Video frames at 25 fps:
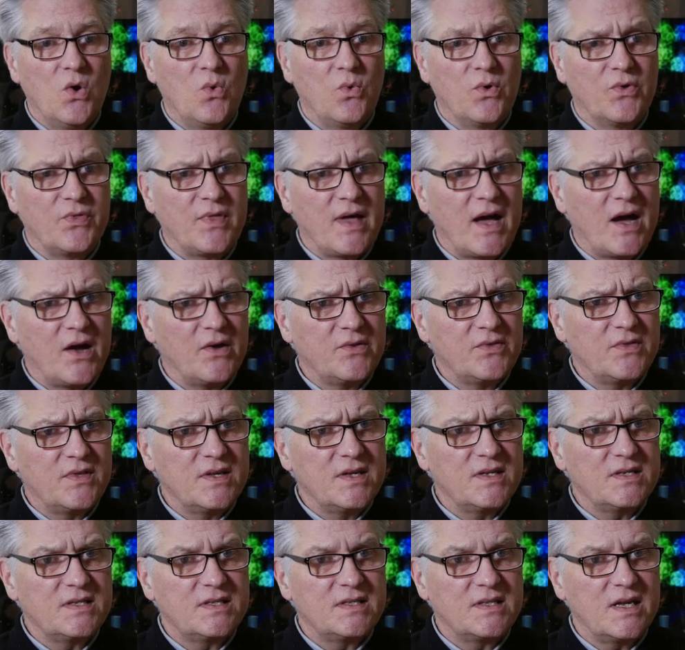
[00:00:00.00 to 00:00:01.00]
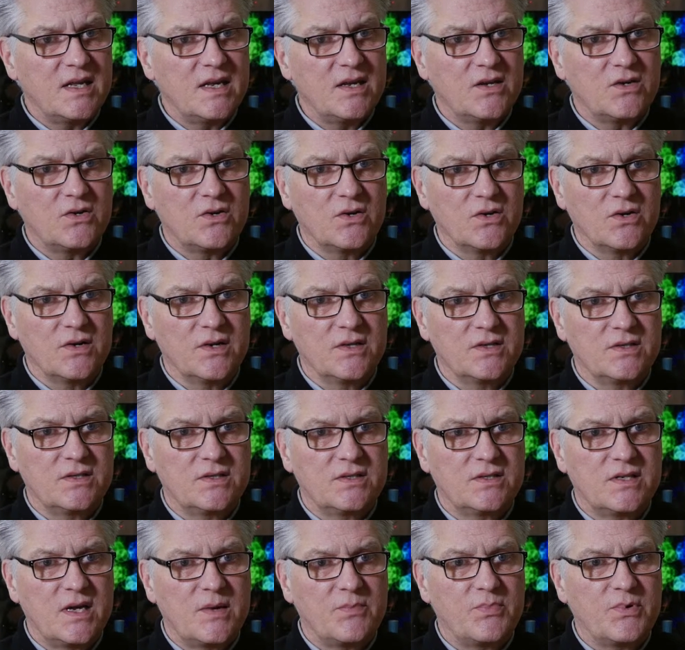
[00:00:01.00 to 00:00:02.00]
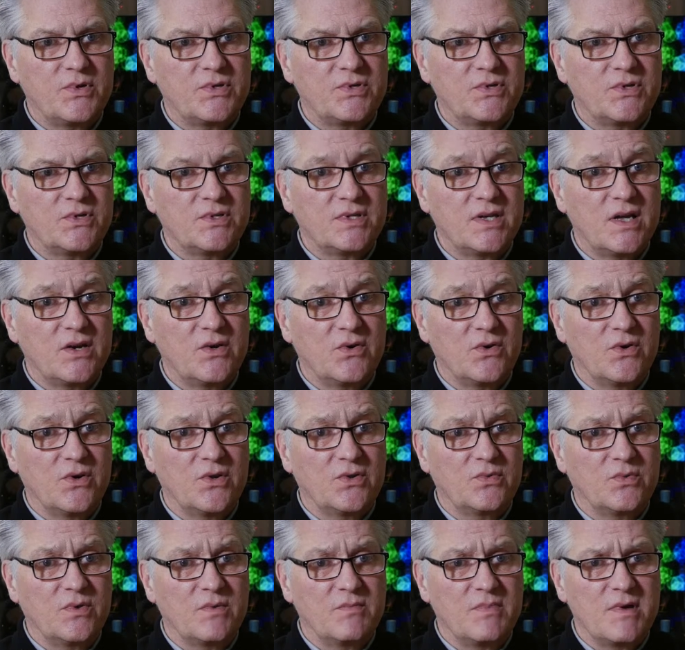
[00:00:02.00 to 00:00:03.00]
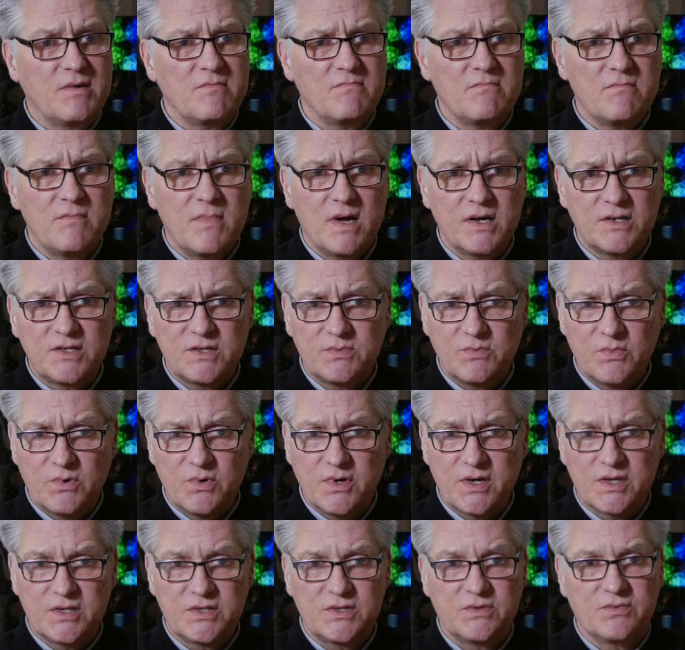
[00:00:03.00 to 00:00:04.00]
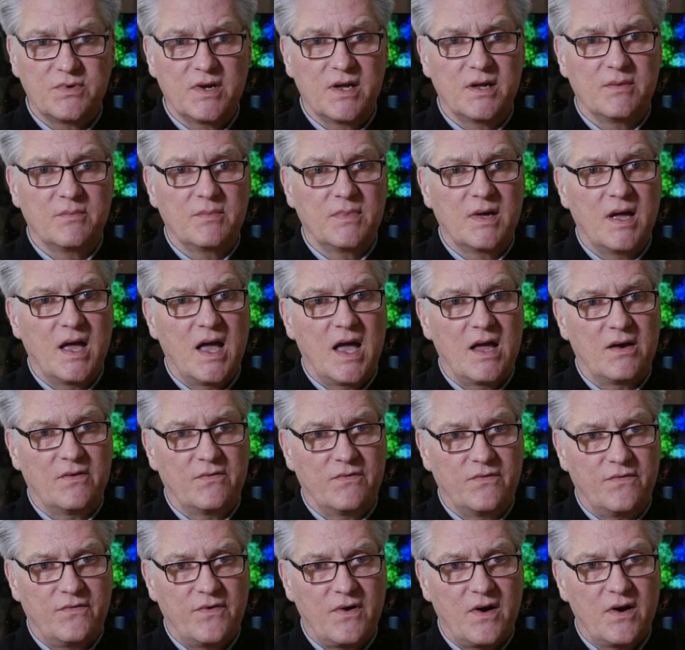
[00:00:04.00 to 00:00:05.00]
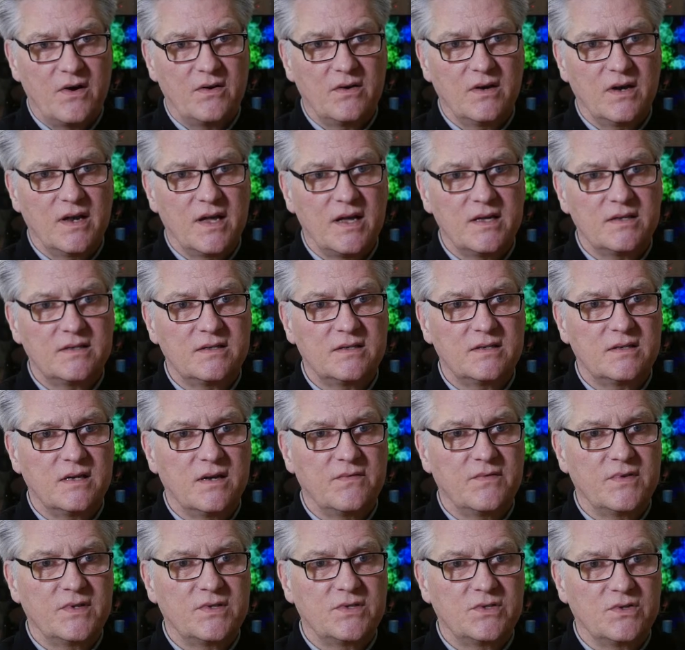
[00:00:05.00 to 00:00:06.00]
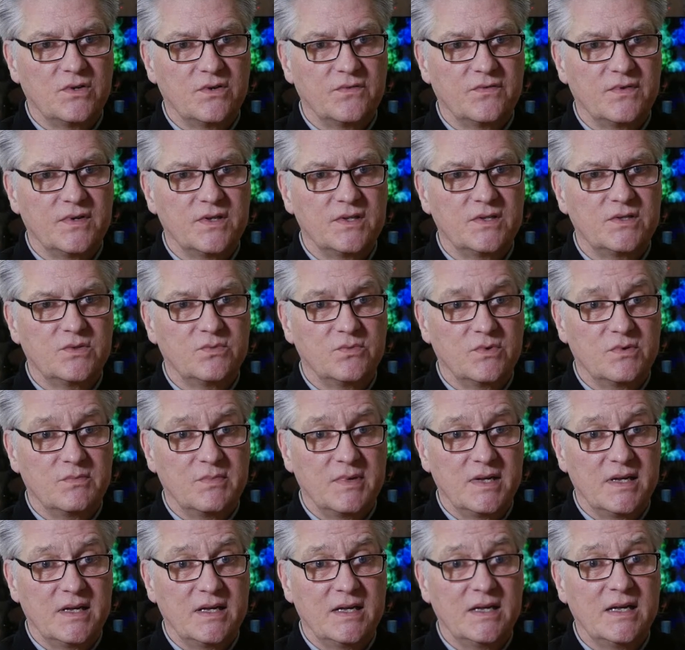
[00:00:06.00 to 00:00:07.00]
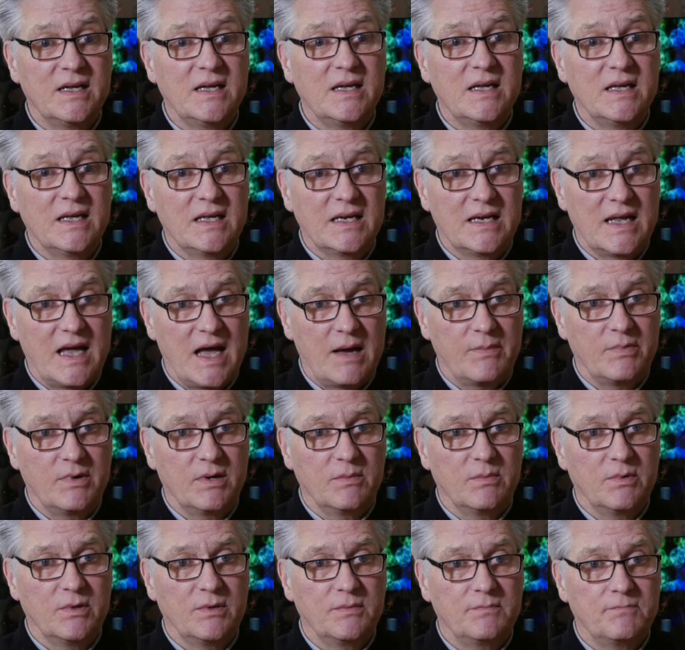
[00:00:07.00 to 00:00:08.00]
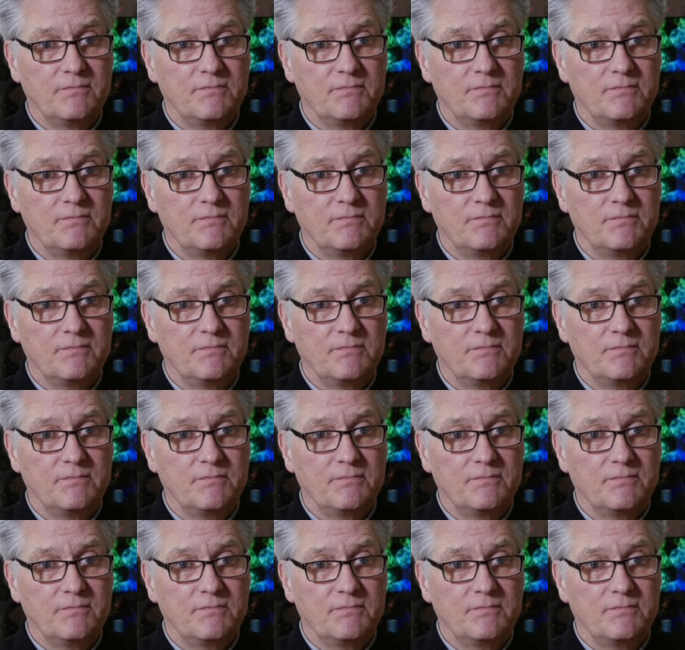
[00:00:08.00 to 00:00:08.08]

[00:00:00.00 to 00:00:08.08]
Without these steady currents, temperatures on Earth would be much more extreme, and far less of its surface would be inhabitable.